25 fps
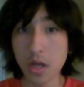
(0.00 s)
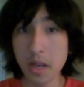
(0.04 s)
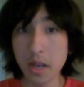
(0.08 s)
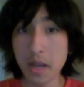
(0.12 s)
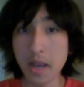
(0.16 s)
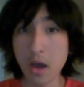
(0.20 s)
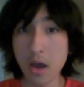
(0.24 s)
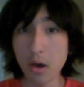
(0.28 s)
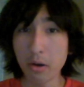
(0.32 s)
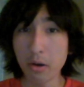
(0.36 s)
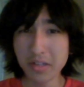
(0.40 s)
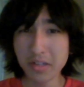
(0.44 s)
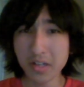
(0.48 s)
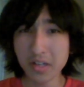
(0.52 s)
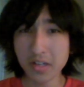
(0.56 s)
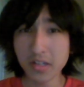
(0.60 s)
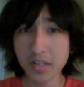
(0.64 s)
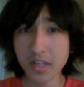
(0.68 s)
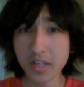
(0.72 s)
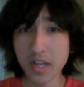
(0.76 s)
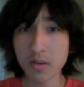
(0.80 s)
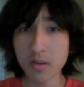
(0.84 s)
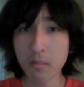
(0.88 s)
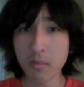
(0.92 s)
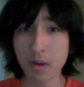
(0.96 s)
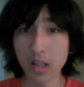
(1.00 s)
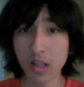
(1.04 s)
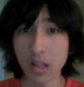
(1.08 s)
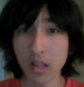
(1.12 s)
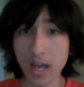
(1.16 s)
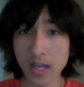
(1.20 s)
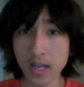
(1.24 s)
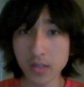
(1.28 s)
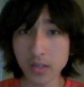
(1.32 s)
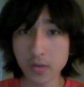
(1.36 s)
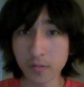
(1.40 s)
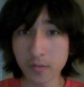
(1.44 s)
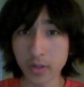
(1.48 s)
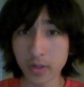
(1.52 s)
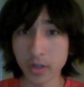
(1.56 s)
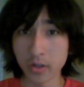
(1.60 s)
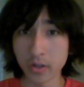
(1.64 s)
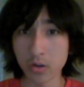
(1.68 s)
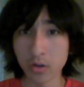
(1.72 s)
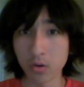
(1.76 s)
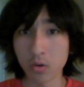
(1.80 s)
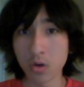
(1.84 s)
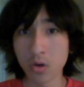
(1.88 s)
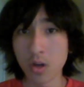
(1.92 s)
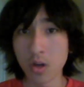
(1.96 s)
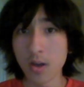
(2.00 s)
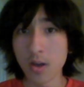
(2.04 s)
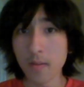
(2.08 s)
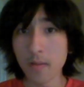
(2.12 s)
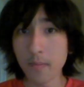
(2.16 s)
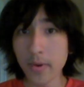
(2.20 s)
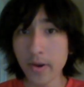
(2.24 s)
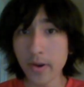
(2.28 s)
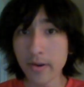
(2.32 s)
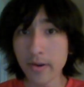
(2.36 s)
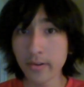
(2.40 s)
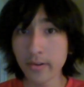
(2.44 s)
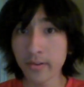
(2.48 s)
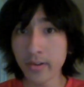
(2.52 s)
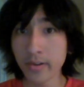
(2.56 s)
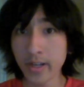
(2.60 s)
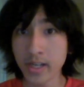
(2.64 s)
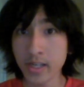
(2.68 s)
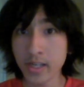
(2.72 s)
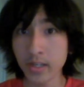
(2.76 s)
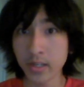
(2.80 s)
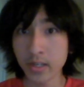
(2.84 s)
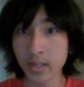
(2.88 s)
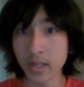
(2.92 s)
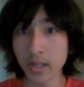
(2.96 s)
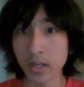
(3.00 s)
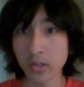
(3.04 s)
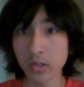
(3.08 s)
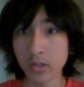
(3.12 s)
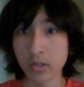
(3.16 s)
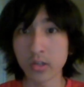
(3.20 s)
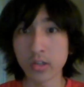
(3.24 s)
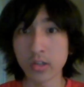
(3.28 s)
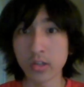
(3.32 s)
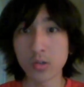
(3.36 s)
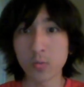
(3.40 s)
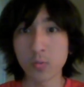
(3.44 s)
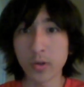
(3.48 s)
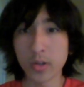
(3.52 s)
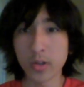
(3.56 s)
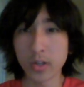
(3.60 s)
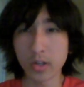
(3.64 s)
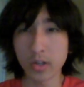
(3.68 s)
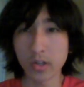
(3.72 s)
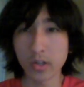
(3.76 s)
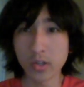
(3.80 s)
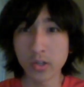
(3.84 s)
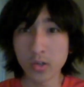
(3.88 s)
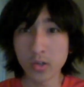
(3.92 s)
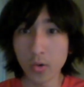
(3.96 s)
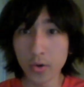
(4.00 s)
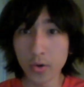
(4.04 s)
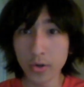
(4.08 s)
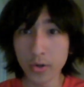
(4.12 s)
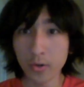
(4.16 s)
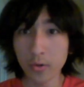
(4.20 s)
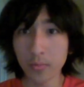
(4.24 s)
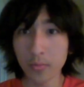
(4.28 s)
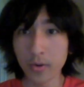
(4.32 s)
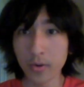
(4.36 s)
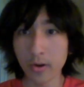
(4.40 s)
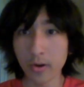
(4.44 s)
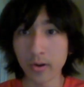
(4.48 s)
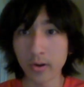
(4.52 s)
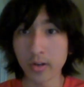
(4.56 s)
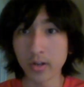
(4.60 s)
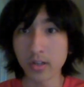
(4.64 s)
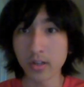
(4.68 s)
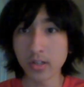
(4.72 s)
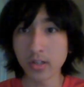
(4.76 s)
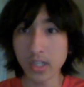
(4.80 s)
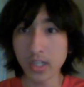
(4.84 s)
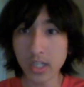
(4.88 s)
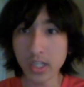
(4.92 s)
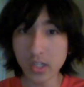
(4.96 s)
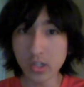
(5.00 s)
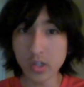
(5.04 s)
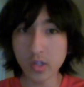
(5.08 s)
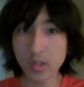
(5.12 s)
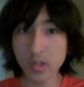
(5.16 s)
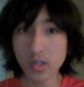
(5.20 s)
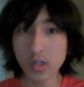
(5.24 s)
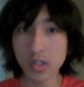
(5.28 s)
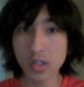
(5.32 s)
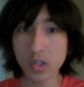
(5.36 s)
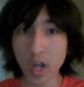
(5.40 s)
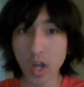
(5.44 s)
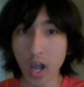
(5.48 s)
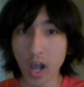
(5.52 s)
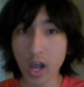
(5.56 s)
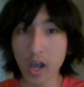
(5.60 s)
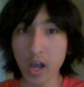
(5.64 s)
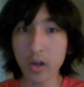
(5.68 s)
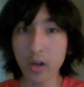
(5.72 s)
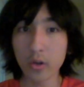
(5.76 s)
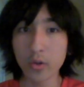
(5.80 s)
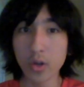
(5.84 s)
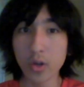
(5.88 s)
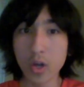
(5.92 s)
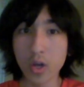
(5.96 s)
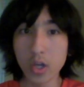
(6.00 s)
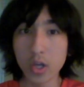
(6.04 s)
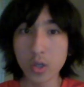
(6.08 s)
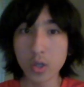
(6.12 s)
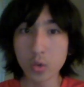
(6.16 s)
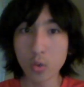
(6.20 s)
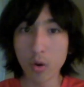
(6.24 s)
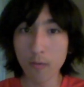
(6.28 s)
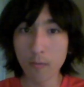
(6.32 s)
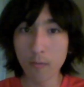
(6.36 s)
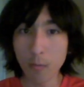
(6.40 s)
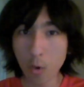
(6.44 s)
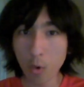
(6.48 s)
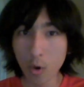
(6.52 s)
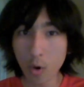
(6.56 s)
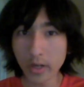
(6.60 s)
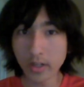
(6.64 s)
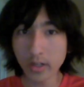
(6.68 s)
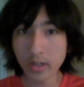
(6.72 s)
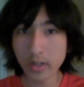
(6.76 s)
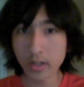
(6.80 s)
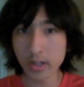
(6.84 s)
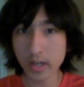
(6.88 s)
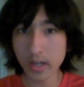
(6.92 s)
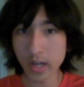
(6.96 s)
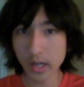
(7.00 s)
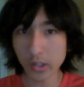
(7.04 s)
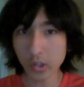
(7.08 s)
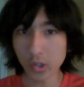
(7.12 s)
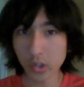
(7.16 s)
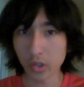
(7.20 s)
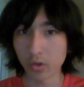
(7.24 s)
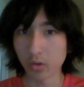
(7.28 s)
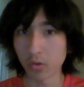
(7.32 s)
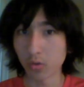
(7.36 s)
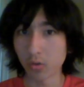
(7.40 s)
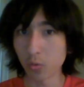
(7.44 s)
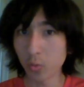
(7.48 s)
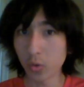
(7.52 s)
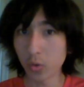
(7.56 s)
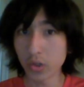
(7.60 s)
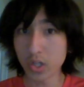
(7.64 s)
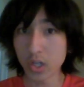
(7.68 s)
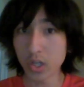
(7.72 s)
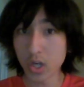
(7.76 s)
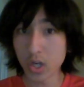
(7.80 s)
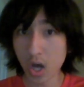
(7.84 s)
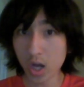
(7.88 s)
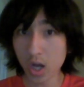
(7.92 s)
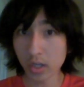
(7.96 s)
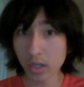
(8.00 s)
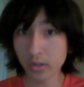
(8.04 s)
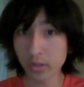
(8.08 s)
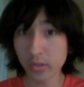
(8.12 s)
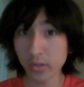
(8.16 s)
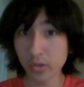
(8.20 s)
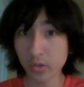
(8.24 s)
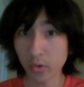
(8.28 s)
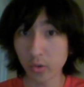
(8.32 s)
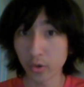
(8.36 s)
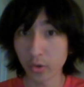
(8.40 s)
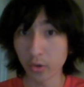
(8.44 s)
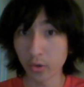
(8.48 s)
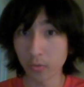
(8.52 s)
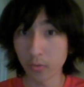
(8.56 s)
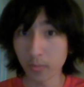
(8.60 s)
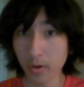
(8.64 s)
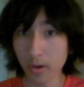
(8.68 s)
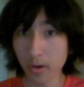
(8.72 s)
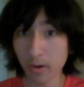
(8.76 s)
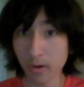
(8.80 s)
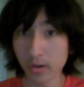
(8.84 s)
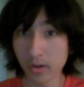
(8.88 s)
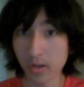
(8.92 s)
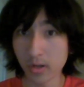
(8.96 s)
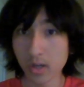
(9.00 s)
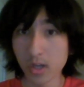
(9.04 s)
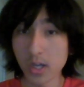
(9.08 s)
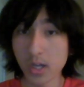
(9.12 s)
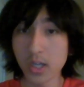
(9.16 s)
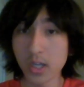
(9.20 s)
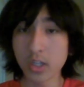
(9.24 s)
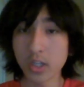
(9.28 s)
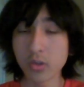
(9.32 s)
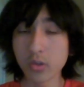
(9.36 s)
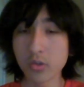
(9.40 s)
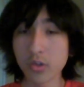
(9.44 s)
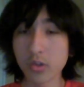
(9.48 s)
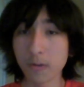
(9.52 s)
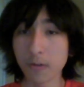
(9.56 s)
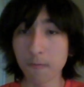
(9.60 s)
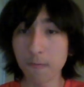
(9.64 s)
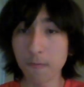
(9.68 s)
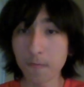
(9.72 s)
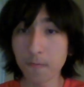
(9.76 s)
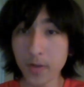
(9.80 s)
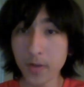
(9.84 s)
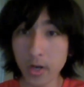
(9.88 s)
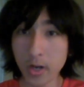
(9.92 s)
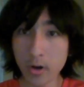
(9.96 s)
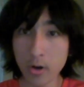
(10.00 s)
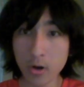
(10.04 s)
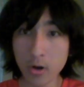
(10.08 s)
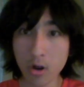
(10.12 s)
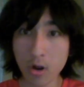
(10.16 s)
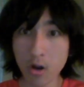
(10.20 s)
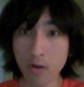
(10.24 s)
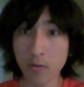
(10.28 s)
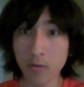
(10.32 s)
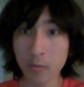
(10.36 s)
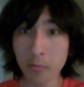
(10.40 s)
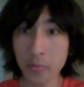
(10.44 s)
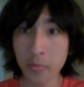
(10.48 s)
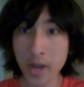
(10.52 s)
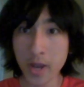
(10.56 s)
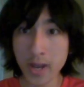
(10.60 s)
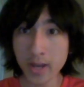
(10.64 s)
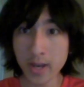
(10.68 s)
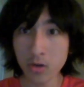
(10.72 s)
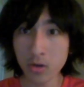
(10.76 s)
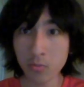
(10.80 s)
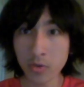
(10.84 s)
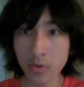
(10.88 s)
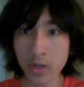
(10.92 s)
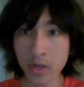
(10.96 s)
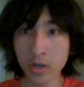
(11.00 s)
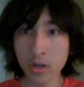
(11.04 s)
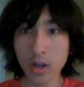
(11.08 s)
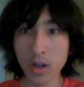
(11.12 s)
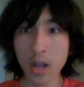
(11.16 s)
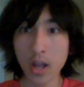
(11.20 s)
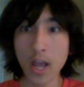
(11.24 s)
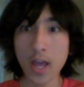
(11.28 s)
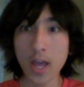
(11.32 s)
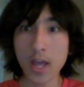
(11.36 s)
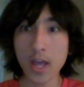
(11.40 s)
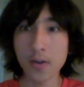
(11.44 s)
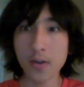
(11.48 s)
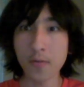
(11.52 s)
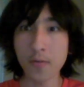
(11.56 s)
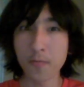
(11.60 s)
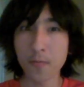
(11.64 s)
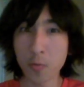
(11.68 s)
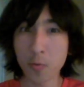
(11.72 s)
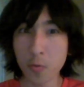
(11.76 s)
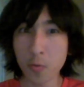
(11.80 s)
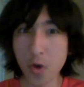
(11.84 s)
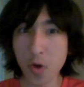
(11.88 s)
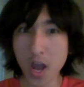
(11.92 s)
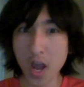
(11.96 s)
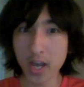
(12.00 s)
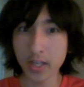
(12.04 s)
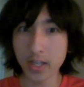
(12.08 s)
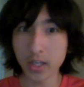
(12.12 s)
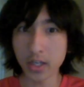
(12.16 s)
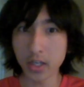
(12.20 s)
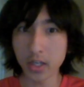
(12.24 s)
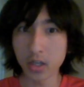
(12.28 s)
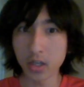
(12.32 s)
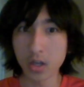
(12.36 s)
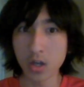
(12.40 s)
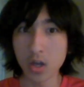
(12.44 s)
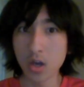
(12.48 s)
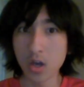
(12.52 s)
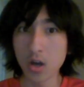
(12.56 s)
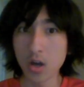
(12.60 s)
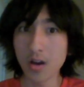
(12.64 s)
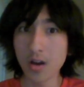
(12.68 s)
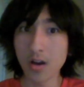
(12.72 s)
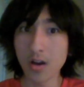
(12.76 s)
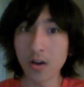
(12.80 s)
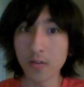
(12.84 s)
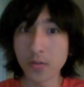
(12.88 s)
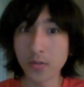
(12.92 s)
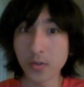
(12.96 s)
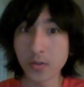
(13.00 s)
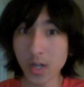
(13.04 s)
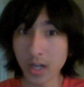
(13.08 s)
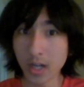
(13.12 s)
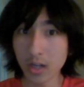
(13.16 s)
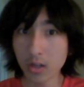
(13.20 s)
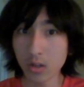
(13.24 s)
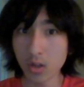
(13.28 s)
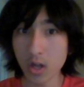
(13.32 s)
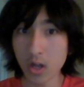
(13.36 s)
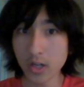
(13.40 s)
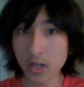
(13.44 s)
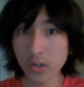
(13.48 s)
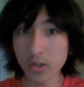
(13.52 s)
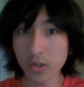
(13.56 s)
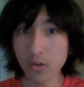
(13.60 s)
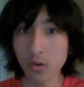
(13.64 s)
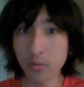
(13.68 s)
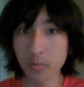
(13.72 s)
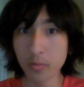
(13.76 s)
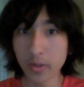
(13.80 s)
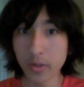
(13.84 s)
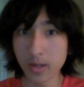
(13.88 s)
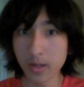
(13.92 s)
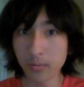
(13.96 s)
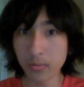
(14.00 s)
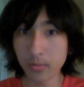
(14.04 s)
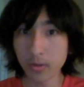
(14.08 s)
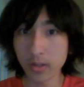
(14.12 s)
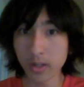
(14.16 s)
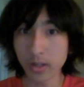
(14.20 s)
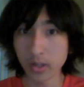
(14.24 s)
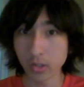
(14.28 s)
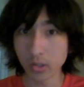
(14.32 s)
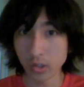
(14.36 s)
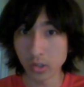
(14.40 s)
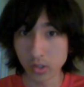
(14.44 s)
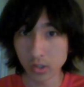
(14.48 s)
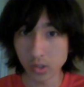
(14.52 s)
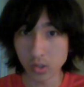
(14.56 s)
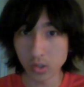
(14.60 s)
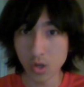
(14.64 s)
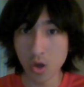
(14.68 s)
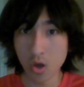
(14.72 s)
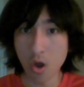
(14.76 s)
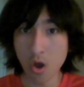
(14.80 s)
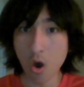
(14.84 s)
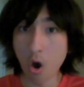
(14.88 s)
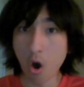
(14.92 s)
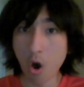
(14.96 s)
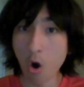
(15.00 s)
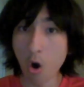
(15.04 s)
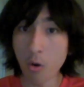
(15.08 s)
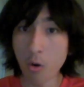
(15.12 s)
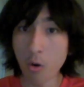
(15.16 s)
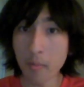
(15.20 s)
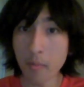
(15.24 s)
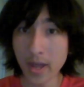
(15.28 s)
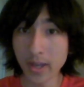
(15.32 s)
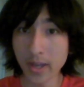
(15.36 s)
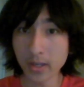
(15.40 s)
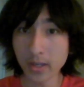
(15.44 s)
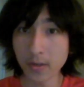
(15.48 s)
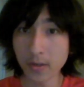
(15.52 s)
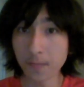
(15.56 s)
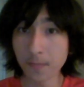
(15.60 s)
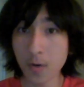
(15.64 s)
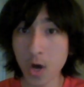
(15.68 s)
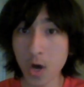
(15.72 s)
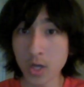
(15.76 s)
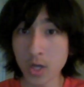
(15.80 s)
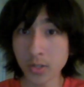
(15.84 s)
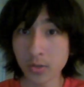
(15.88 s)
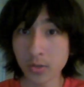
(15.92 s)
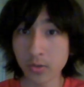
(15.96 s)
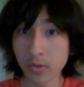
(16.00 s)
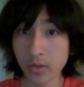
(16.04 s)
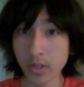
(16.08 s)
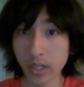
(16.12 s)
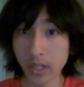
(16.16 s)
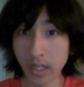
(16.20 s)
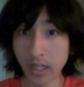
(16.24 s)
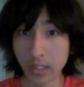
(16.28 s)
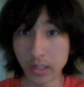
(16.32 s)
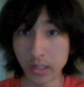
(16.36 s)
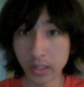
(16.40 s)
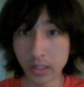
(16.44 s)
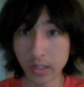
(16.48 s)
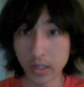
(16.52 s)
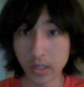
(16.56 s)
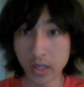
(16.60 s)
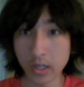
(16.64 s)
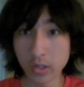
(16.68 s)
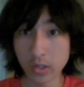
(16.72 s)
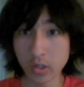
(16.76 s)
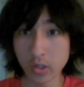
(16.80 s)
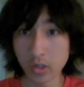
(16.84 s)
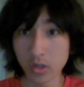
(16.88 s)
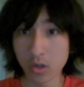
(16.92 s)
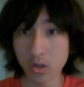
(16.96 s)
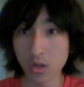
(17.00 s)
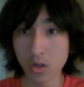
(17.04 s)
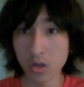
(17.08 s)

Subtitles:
Now, as I said in my last video, parental alienation is where the custodial parent teaches the child to avoid connection with the non-custodial parent, using fear of abandonment and a variety of psychological manipulations, all meant to foster the alienation.